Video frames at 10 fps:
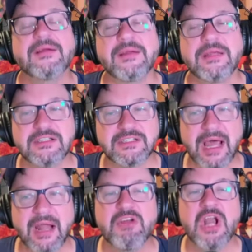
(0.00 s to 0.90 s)
he just
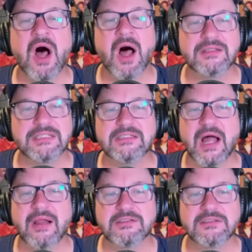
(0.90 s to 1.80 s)
kind of nods. He's
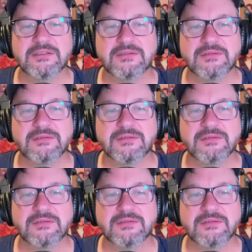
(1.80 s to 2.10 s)
not as